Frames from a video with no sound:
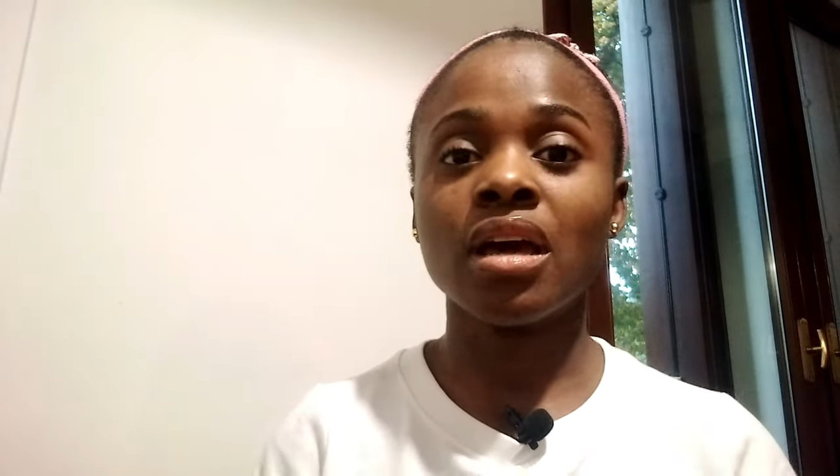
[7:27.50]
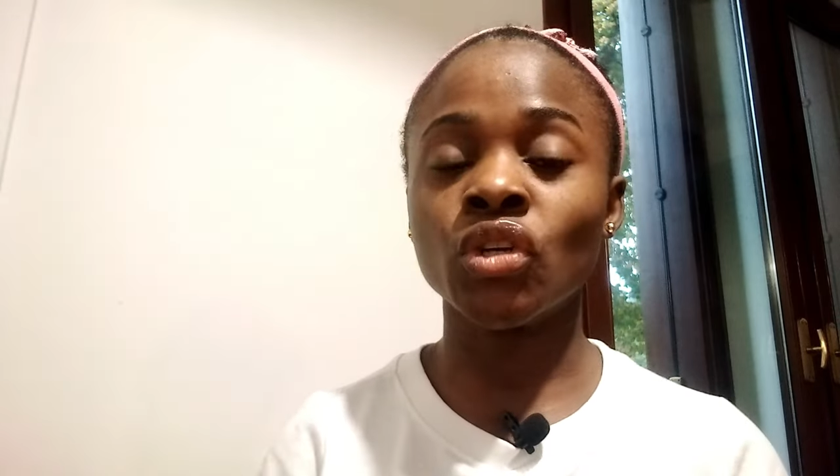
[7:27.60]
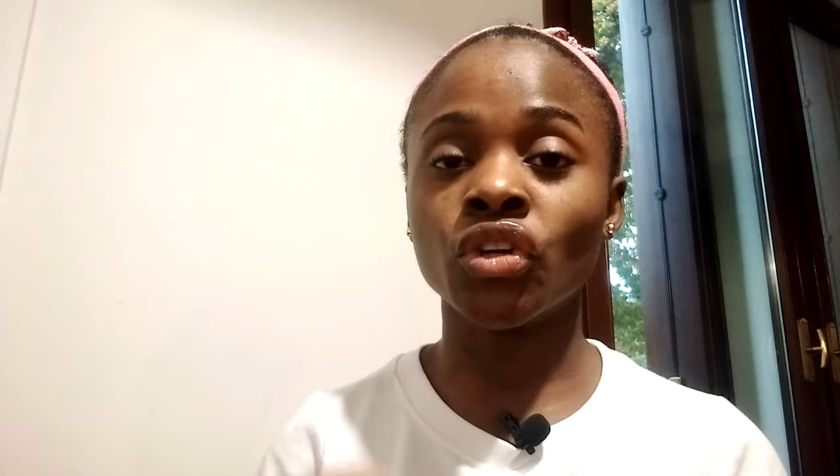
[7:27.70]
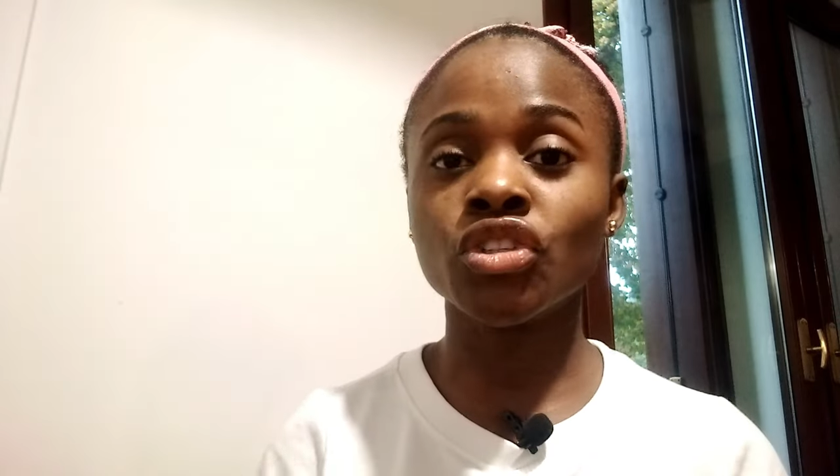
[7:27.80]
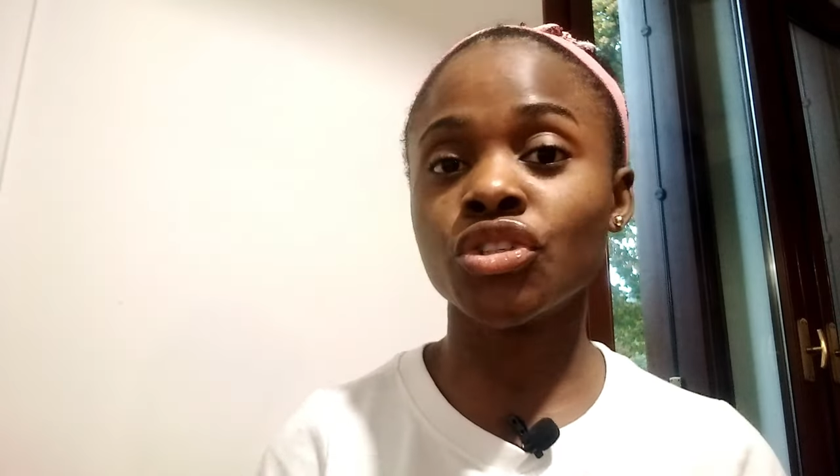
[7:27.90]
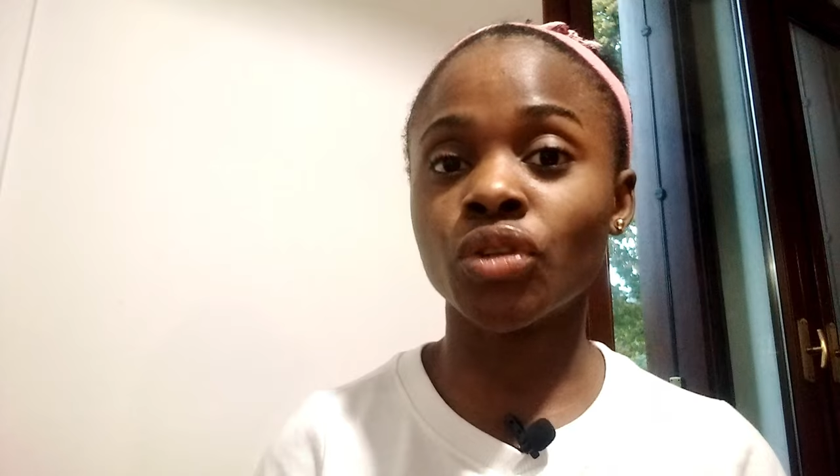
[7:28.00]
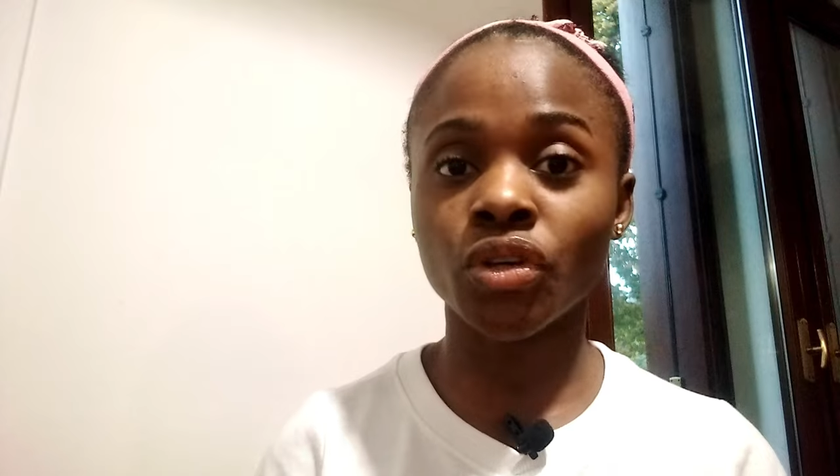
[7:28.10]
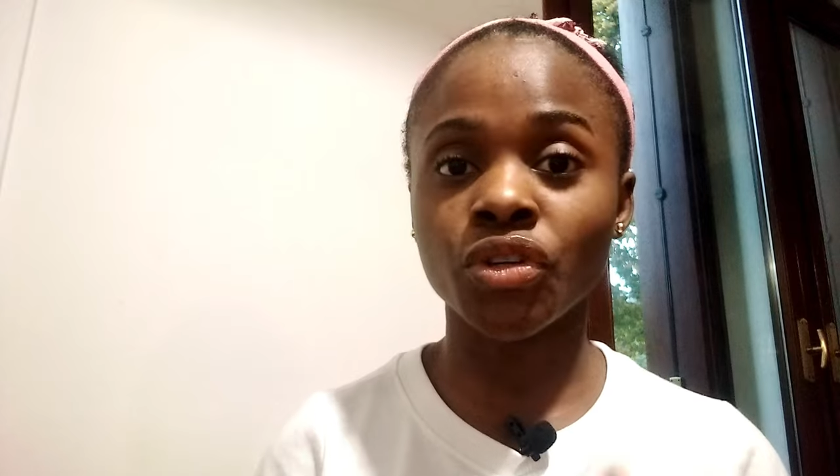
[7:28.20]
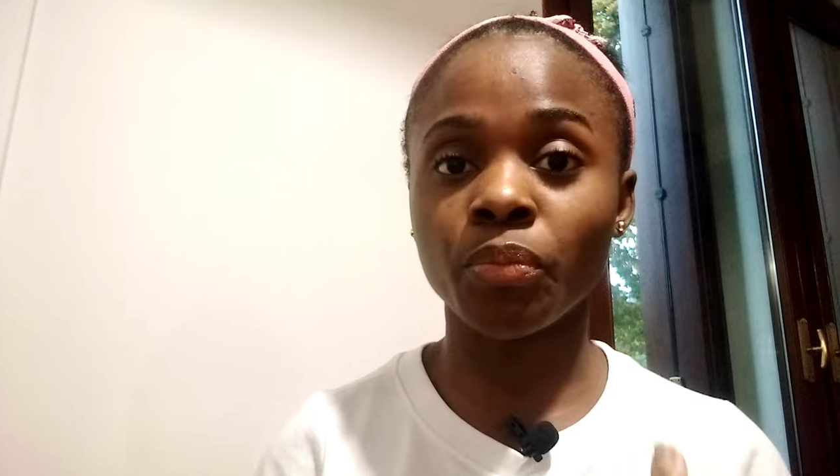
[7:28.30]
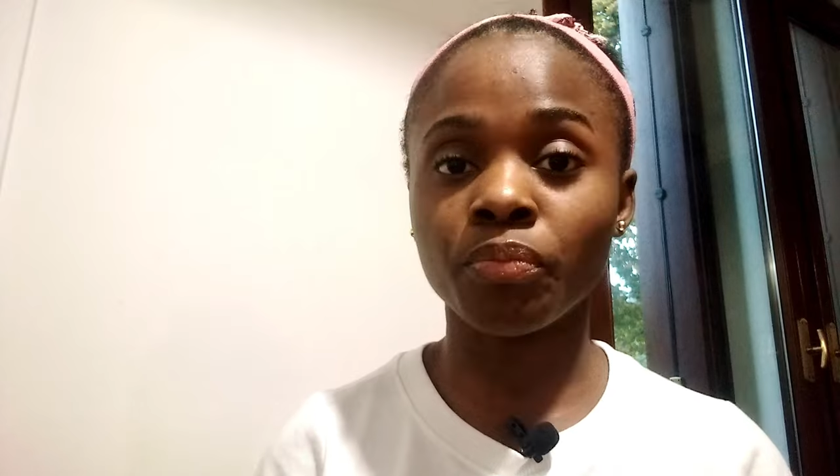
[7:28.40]
you're not
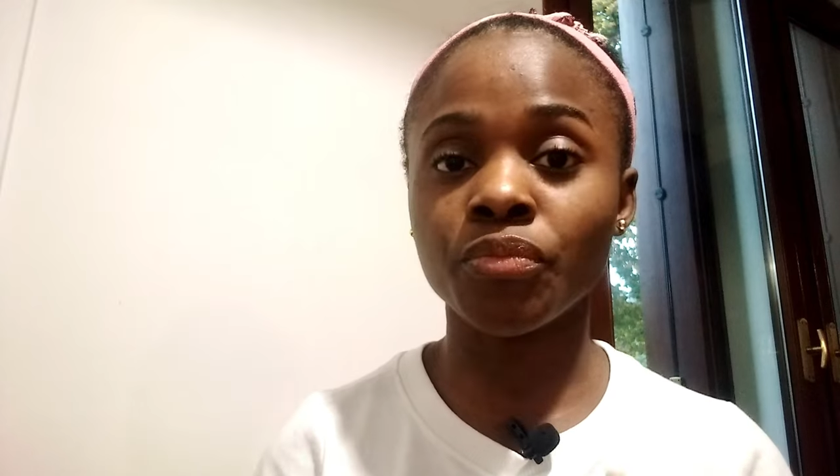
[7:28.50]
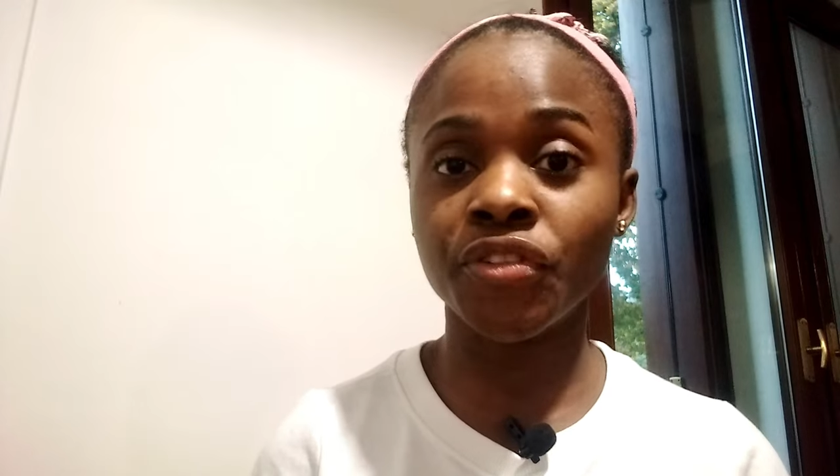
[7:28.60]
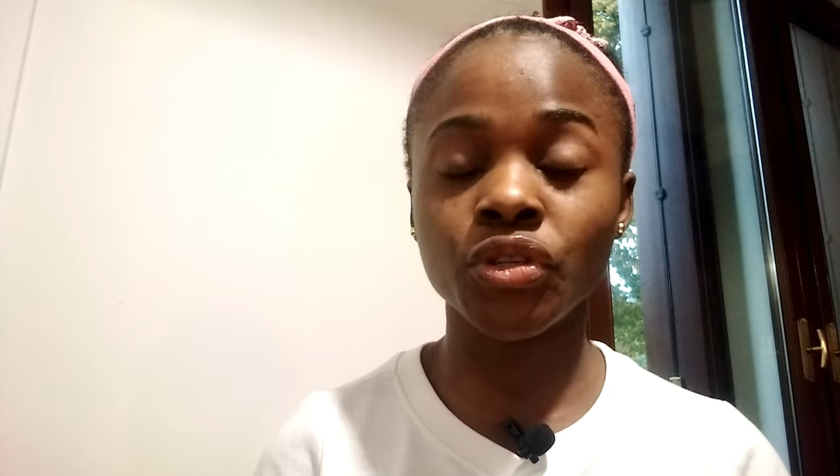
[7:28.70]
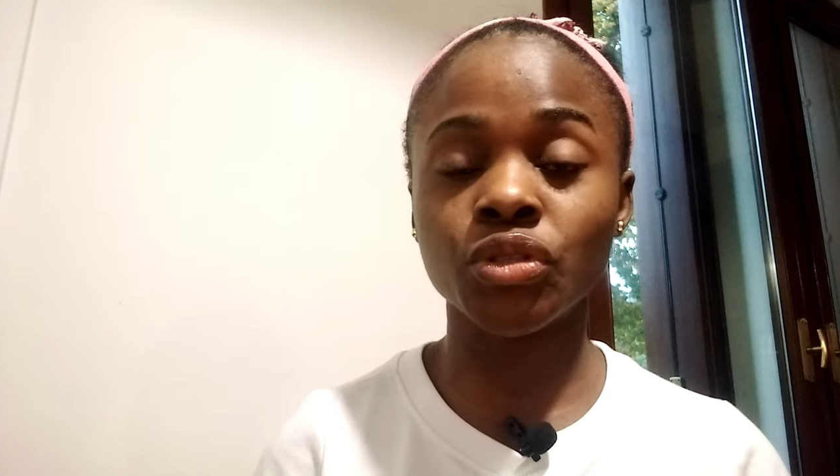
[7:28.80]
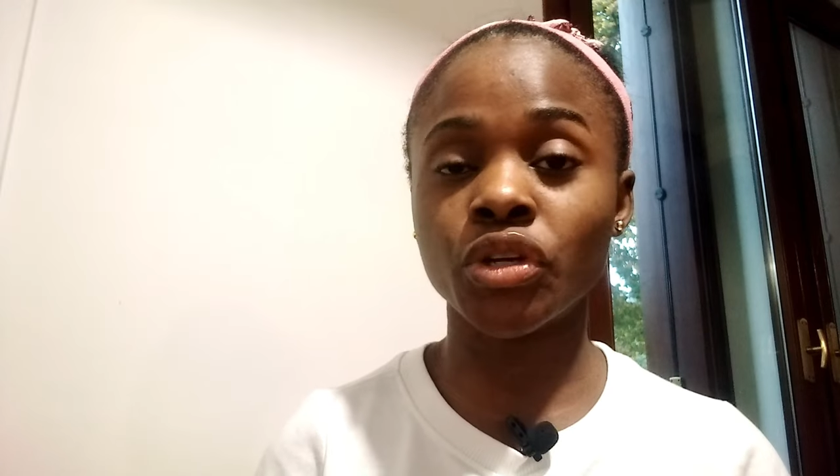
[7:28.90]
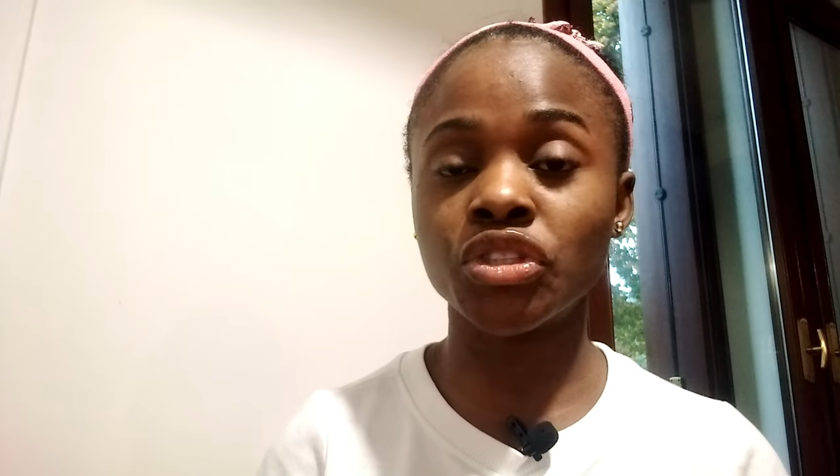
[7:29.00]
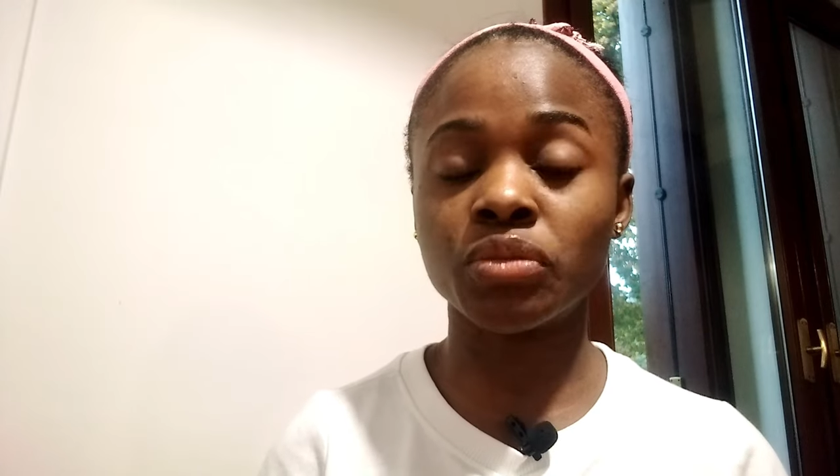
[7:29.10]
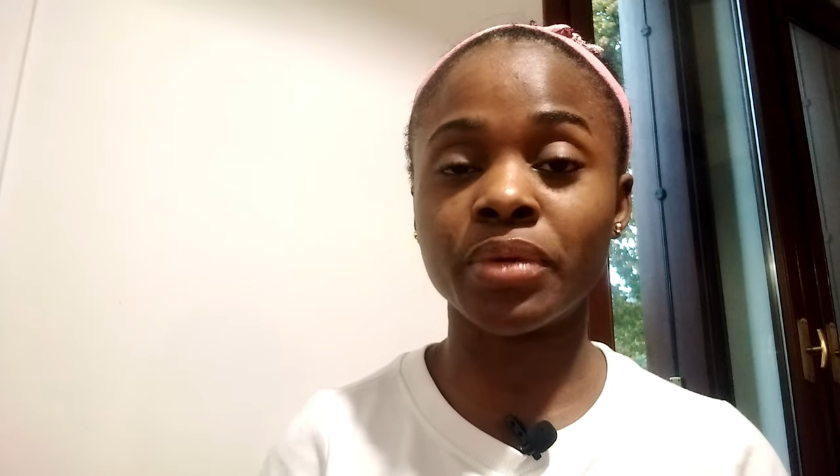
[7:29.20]
sure your review is going to